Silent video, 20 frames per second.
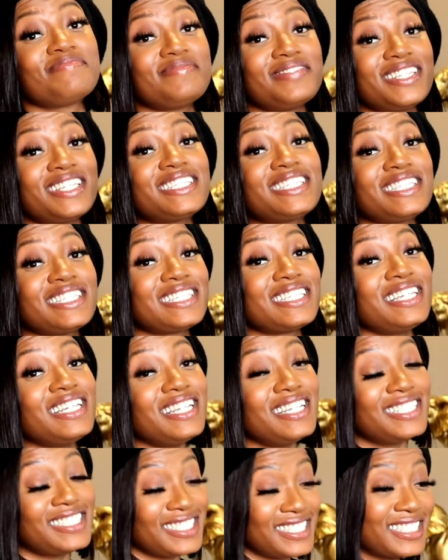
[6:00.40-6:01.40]
This is
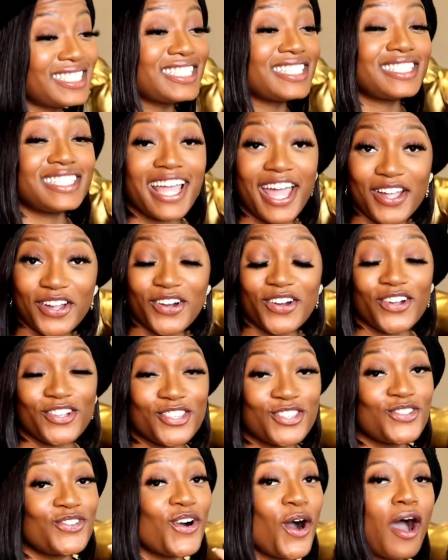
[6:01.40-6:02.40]
it. This is that
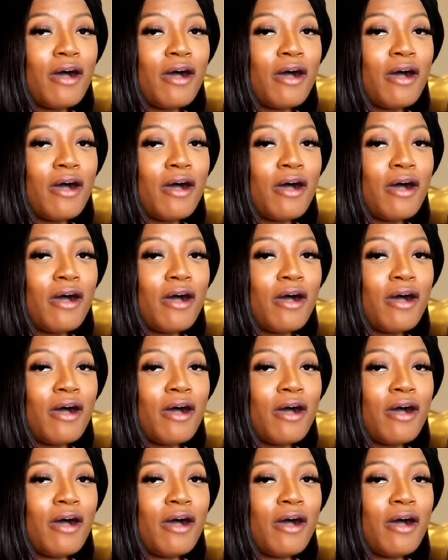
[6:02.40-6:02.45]
girl too.